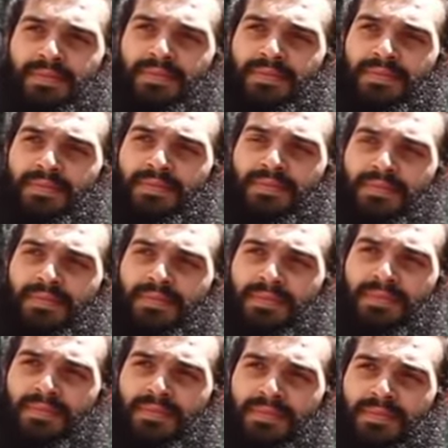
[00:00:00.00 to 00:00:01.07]

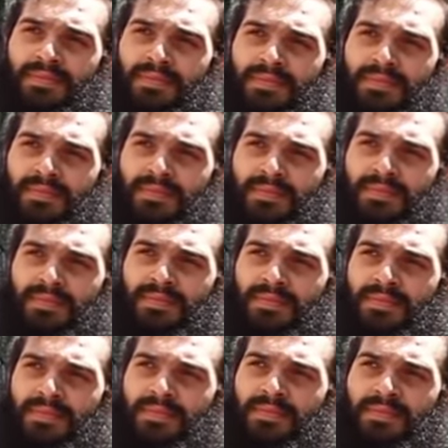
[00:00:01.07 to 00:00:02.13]

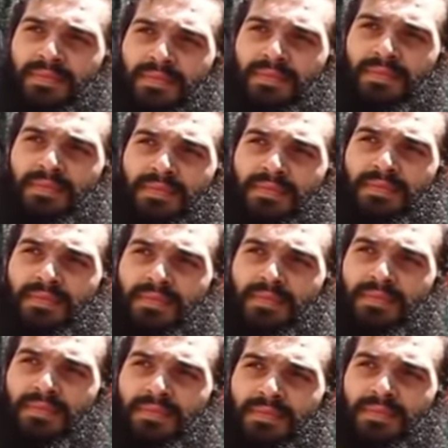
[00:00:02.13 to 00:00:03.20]

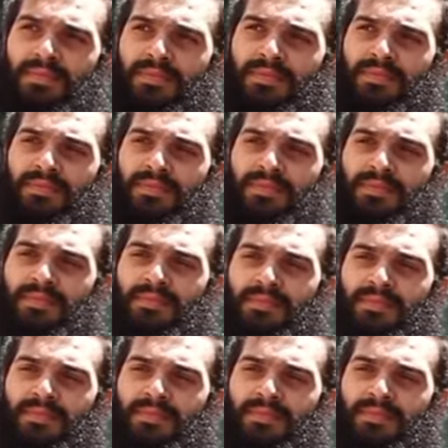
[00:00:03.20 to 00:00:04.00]
[no speech]